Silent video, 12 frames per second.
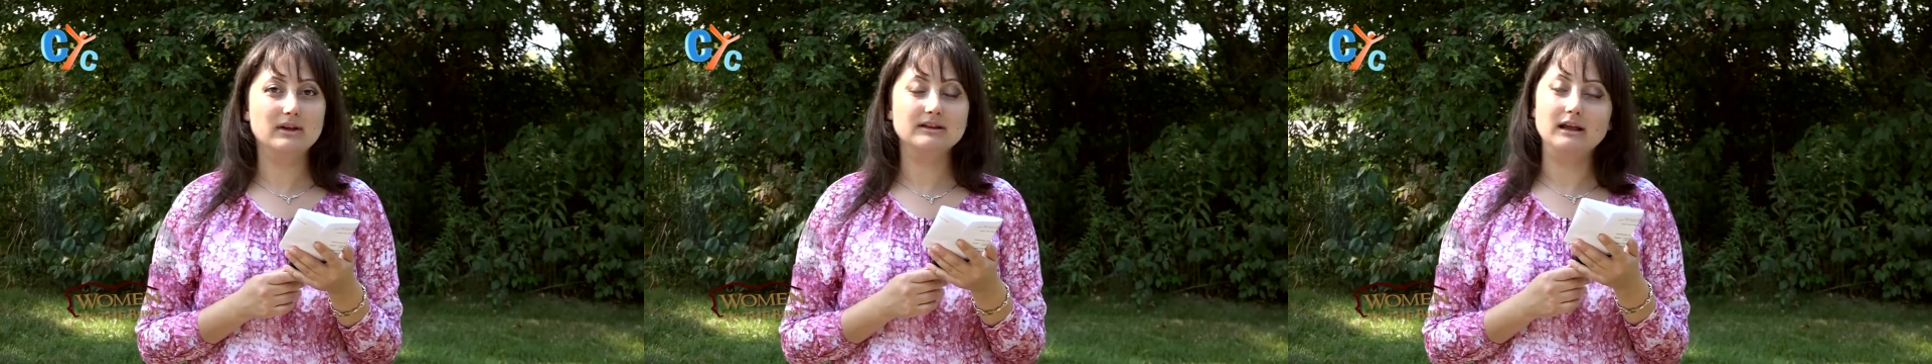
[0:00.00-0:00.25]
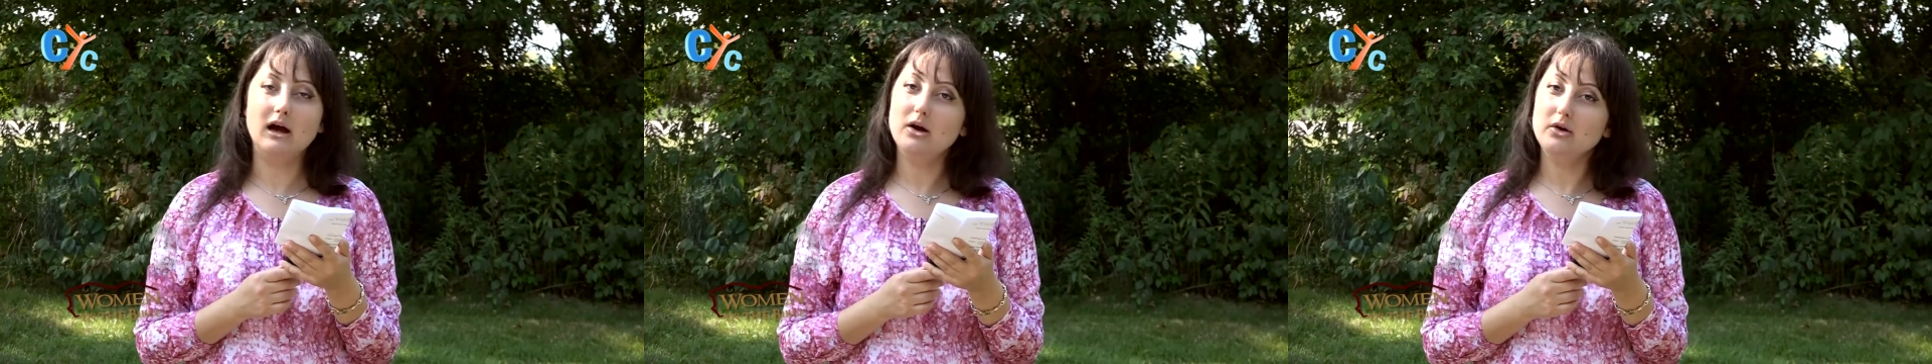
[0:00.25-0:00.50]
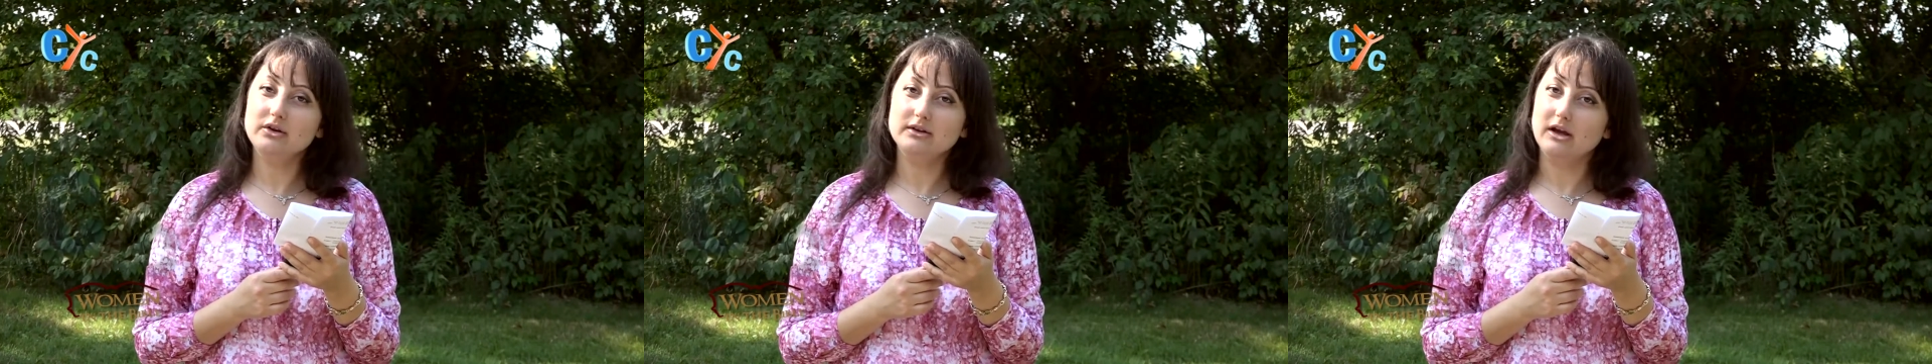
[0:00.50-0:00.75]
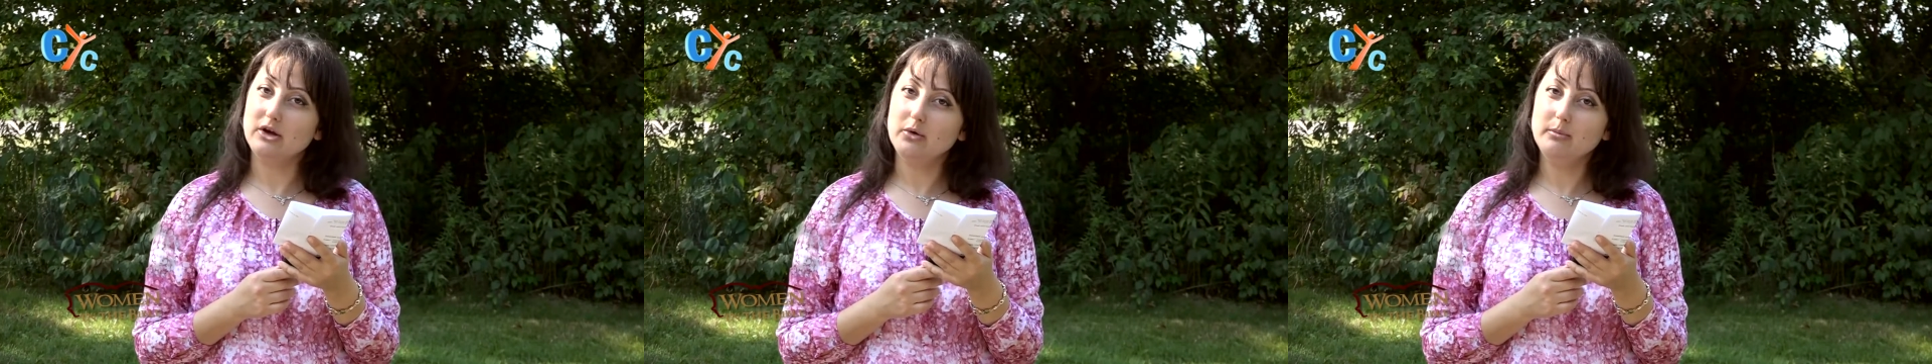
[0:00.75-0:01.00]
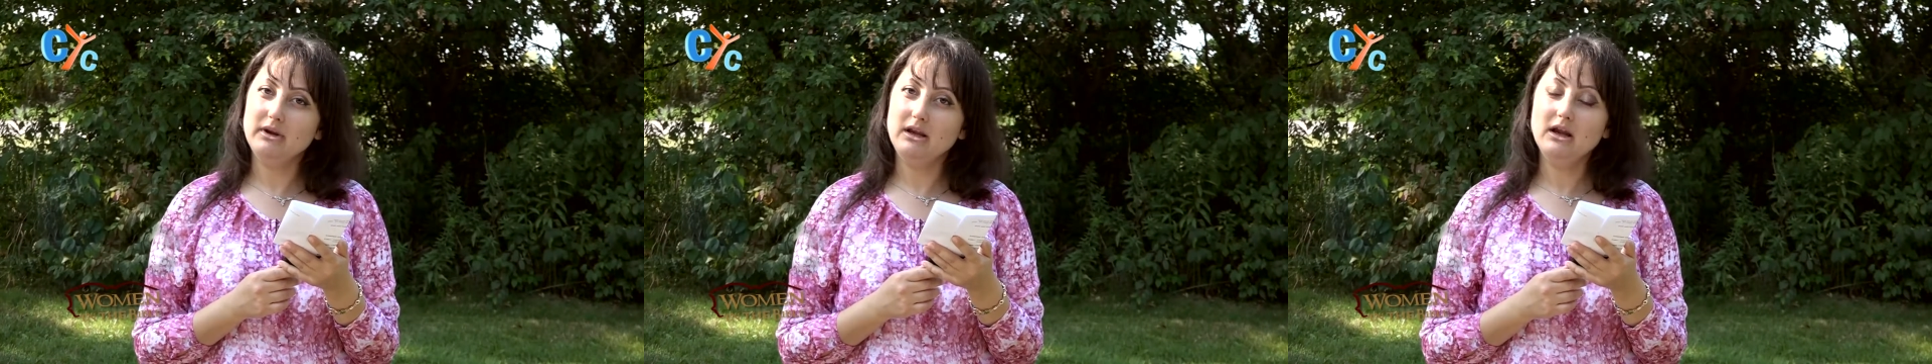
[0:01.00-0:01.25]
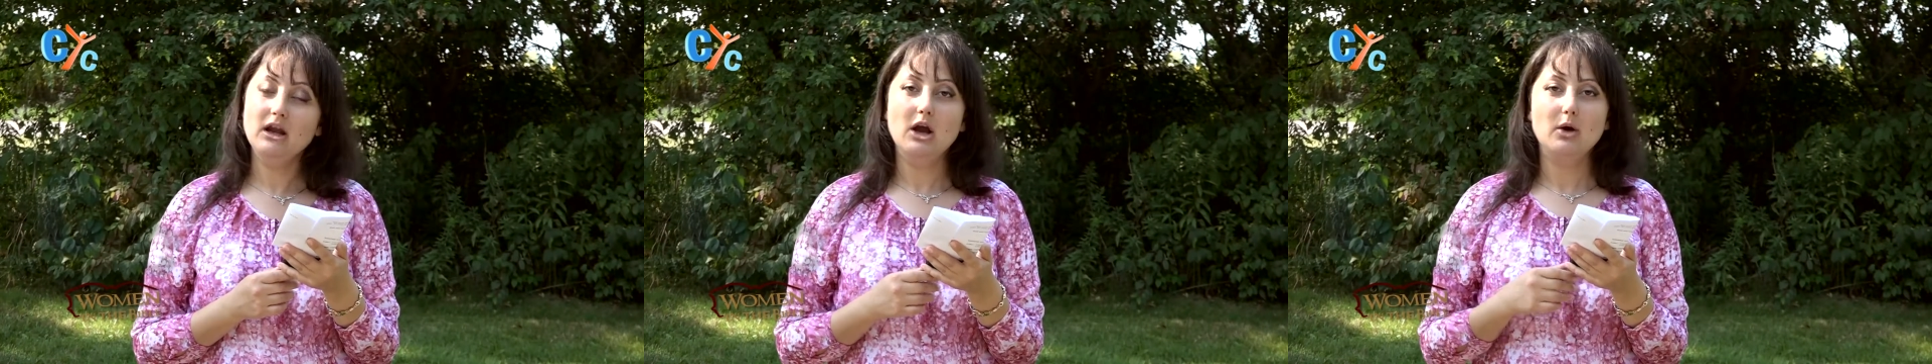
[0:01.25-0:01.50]
And now
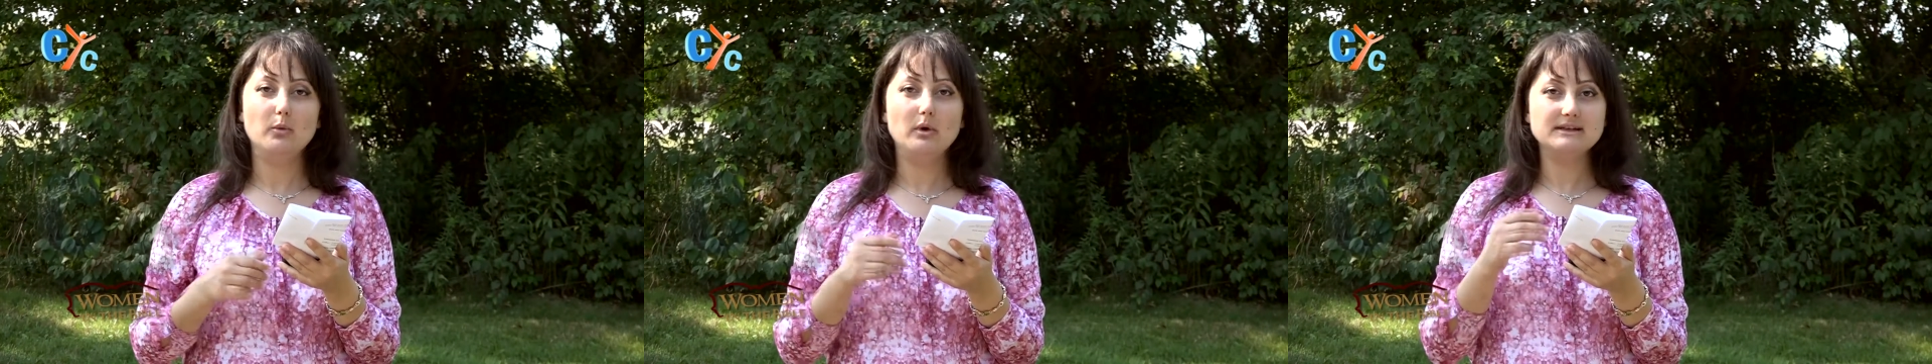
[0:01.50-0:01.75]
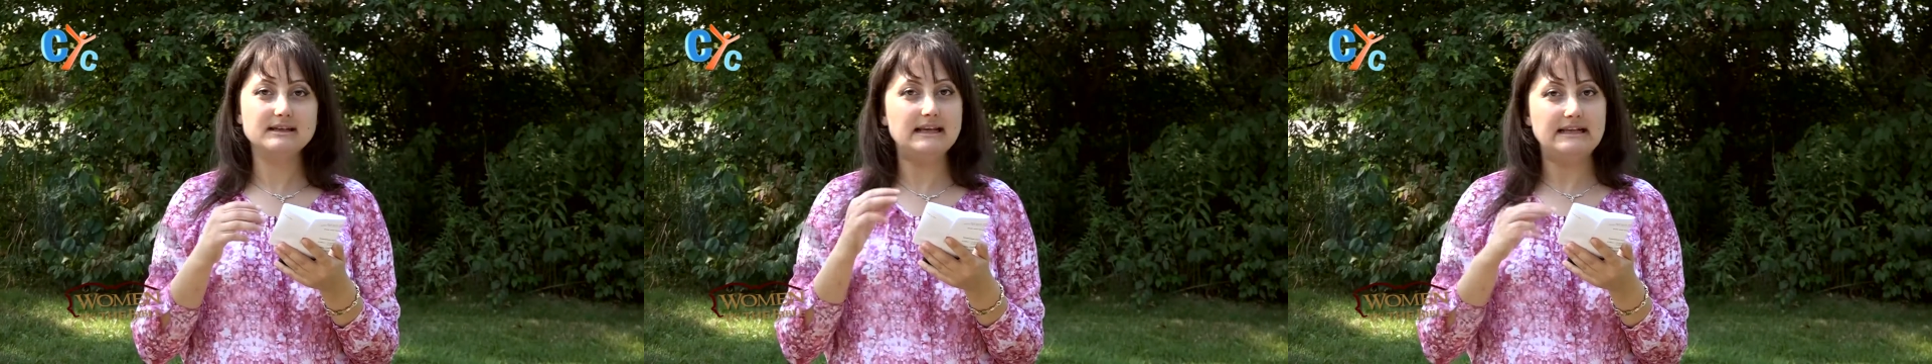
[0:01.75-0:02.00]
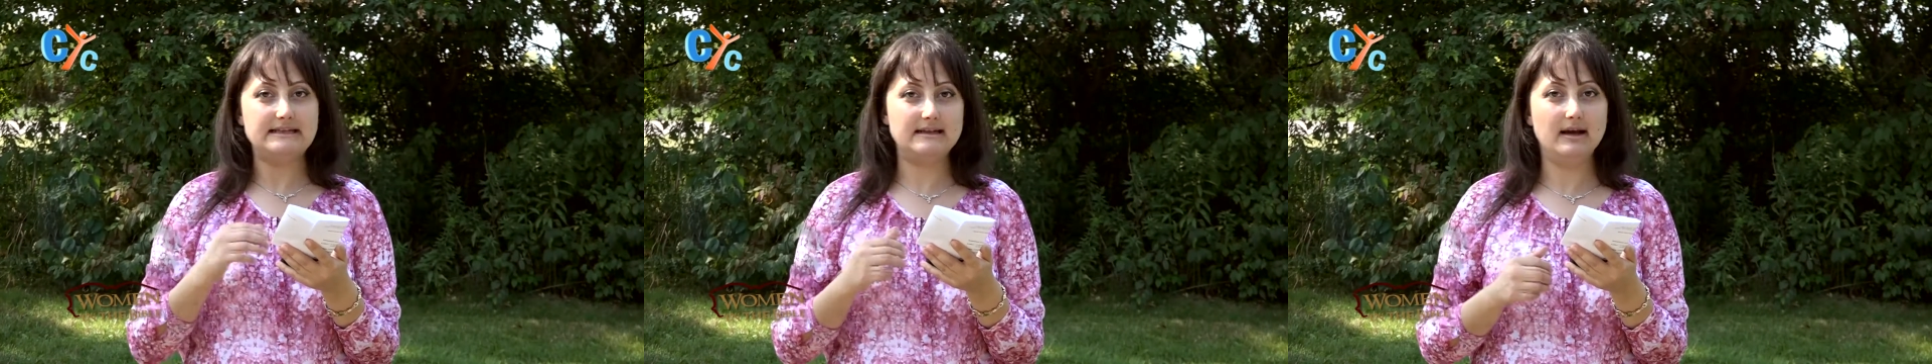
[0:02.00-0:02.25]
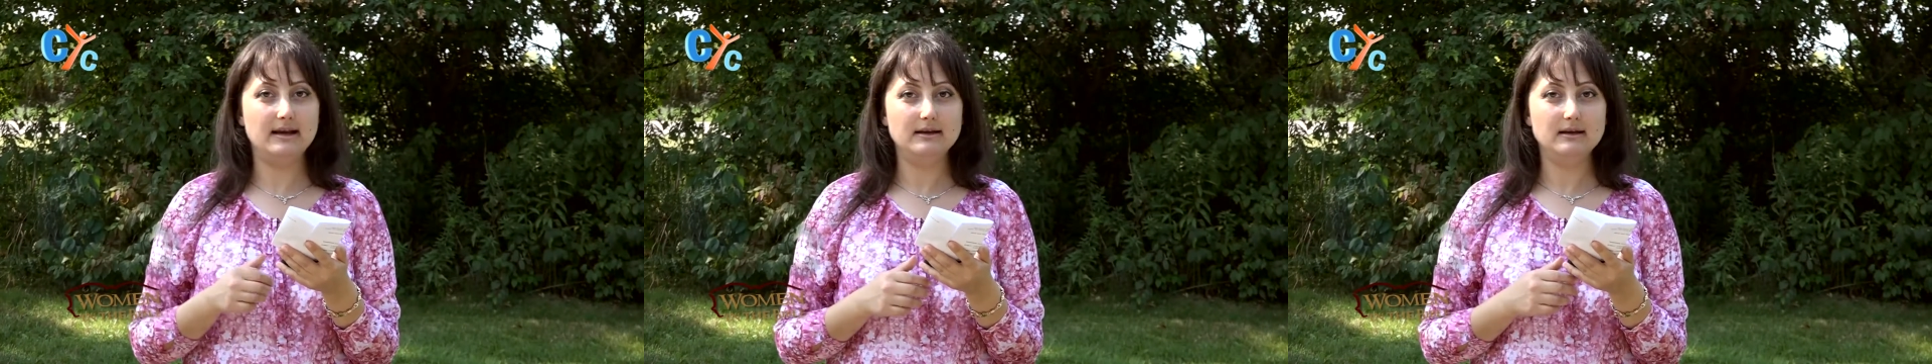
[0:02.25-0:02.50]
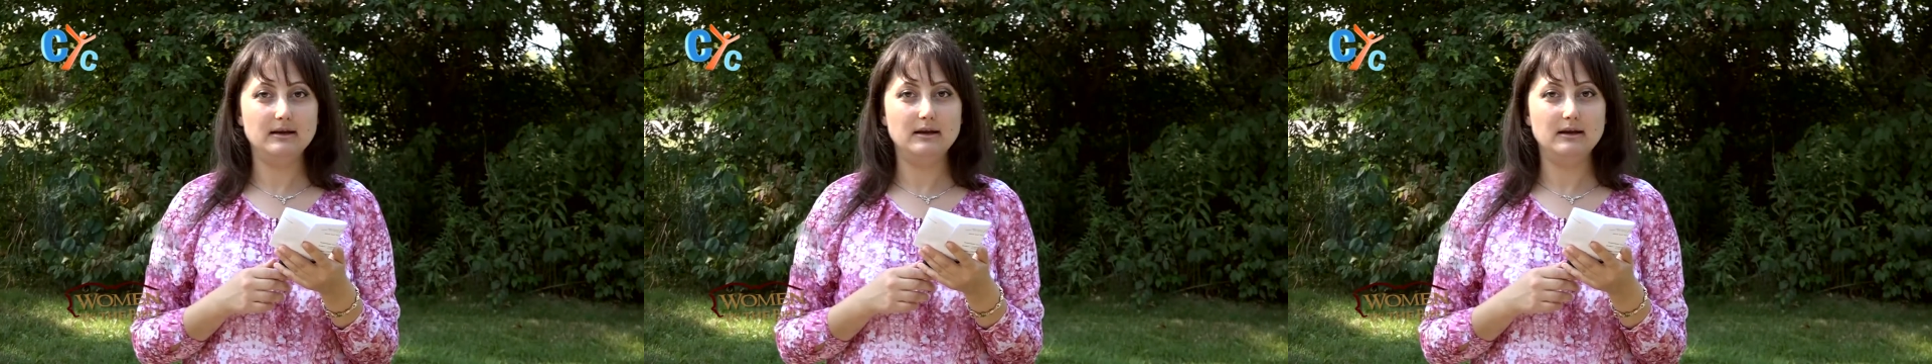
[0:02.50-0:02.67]
Naomi was inside.